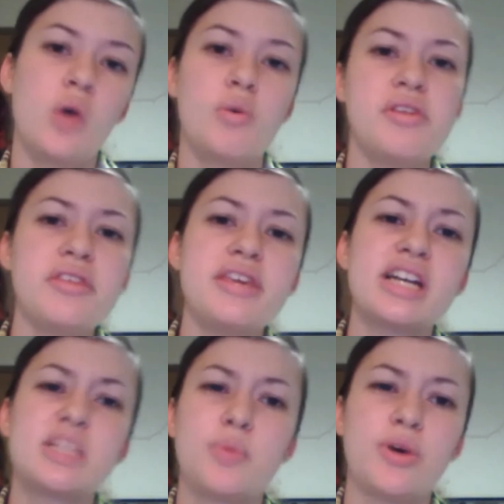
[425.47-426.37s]
Whether the
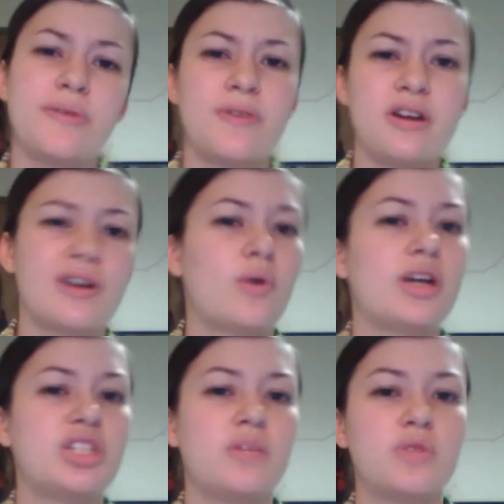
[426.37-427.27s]
ex-boyfriend in
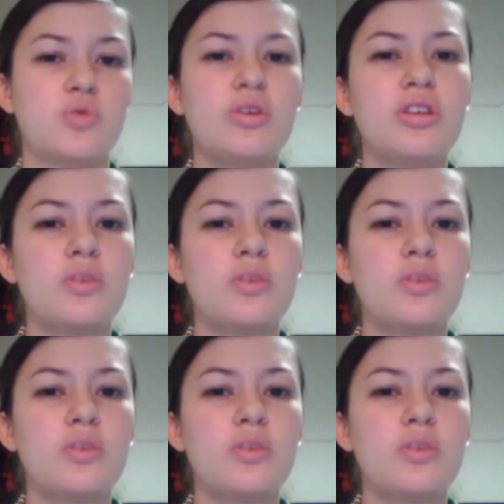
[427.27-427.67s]
question was really